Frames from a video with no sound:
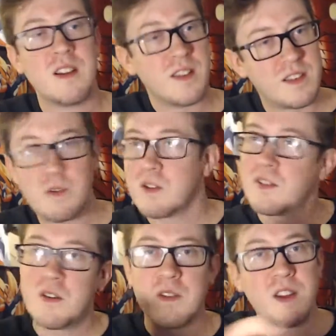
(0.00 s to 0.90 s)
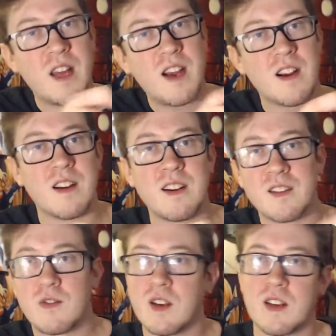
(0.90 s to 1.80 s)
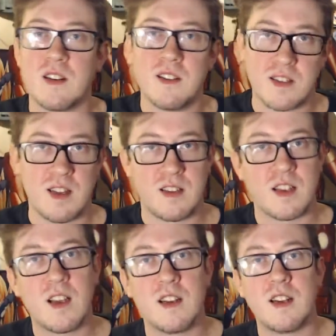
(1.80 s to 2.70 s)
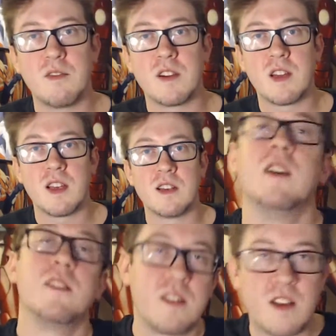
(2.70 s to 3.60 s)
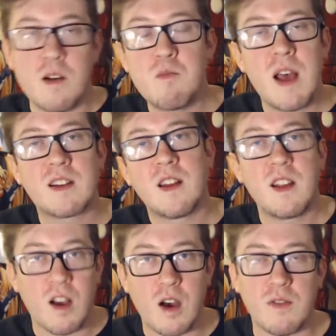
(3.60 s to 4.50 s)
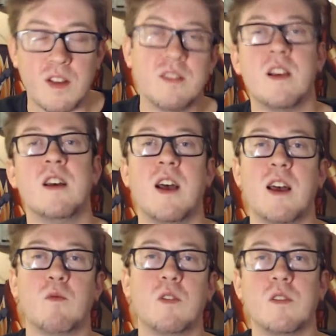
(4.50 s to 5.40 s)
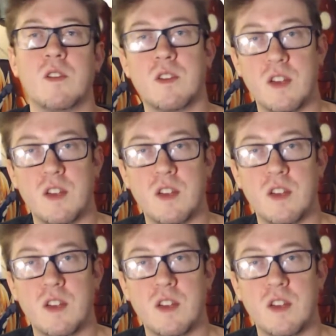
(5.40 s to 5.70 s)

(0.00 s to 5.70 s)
The door's over there. And he's got the gun and everything. Just come back to the office and we'll,